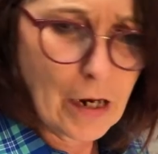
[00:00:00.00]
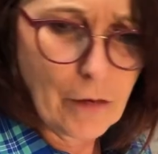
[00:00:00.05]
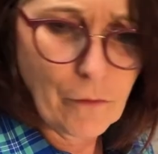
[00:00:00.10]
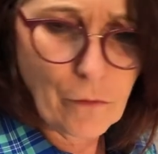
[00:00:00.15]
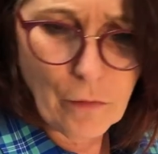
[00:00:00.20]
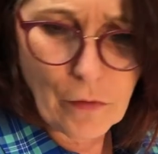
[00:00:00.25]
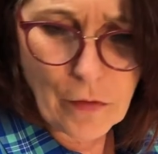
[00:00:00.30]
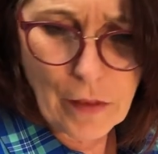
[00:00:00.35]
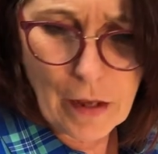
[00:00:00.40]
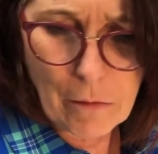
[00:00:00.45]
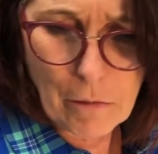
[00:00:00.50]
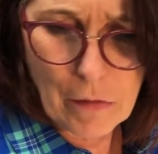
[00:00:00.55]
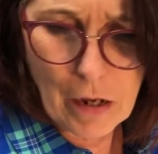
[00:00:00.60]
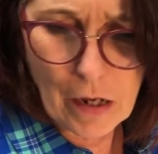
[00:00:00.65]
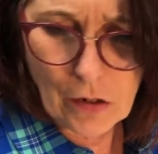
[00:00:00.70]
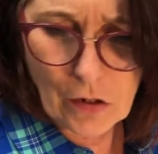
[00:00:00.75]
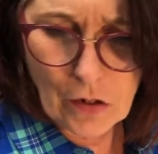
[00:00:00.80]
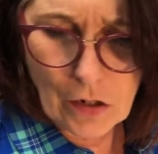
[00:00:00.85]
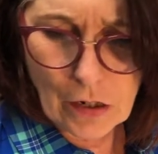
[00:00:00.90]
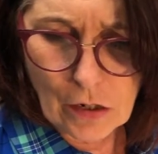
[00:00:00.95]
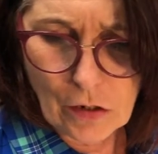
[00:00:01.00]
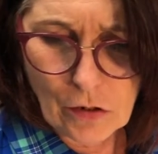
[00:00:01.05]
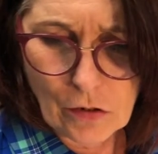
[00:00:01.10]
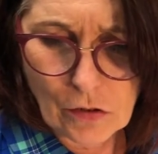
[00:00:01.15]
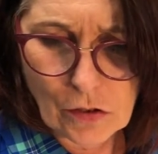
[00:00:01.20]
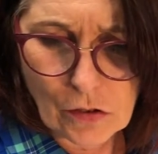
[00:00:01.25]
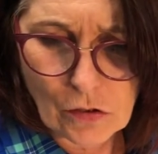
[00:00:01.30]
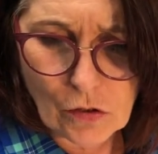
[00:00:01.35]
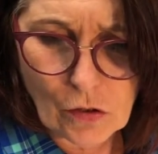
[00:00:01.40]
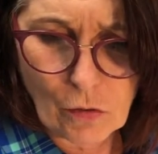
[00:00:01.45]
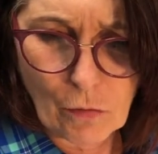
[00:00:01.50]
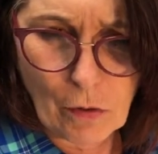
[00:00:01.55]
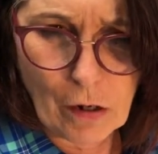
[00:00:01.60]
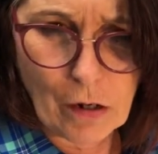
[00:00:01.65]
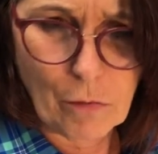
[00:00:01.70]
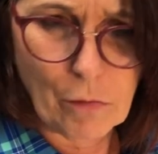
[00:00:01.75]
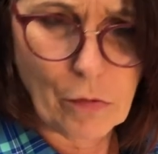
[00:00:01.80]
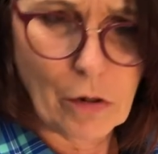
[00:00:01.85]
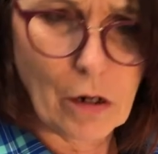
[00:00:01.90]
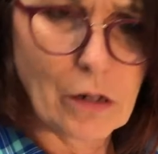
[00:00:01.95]
for that matter, you can use a square
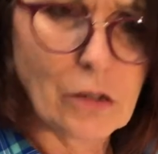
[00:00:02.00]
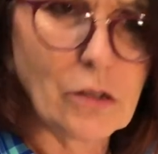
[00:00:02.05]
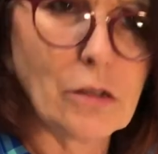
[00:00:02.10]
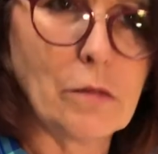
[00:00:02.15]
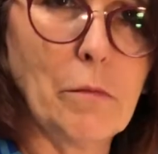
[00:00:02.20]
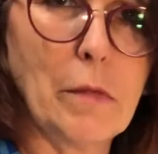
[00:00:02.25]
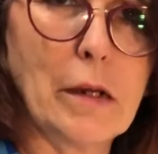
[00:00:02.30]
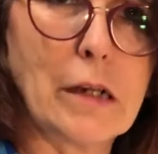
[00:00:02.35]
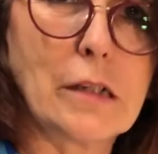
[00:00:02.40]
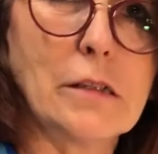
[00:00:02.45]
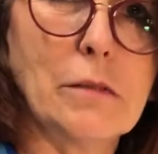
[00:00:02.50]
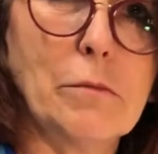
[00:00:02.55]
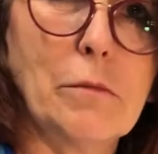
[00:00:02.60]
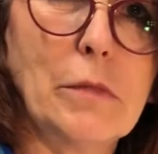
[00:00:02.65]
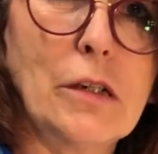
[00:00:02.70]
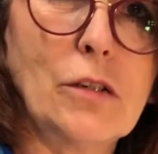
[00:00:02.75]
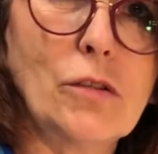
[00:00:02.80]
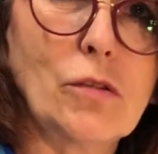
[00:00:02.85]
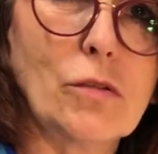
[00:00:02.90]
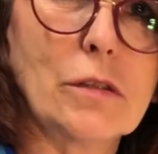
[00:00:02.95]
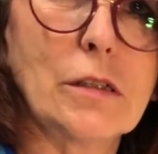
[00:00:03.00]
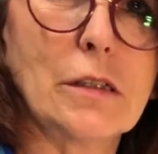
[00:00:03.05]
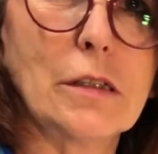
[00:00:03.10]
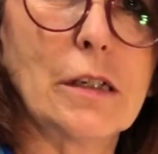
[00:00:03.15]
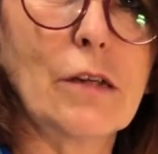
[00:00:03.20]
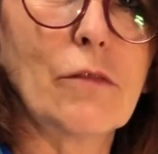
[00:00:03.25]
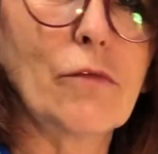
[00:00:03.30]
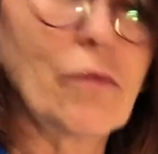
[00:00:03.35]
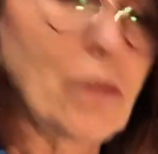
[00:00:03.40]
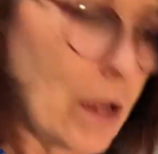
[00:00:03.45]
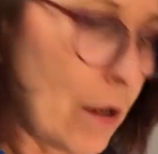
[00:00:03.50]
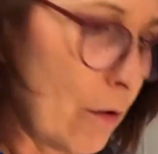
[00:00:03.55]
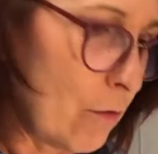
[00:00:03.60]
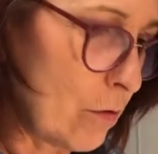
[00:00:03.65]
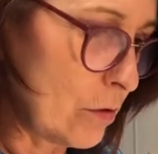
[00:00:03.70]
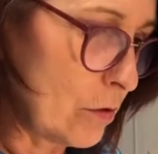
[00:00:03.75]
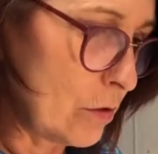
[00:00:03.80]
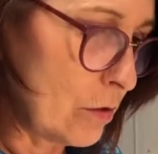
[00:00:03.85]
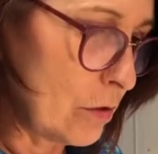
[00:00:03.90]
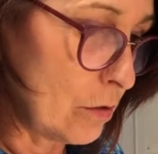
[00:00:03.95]
brush and make some interesting
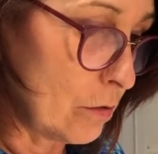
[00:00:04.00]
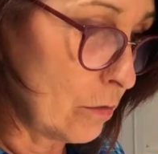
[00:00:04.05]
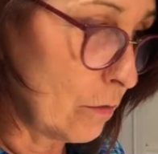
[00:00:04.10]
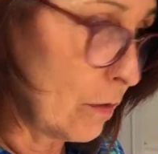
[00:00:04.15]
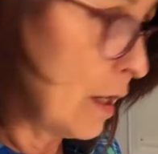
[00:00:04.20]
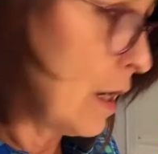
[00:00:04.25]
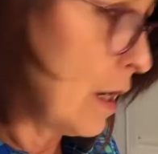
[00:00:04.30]
flowers too.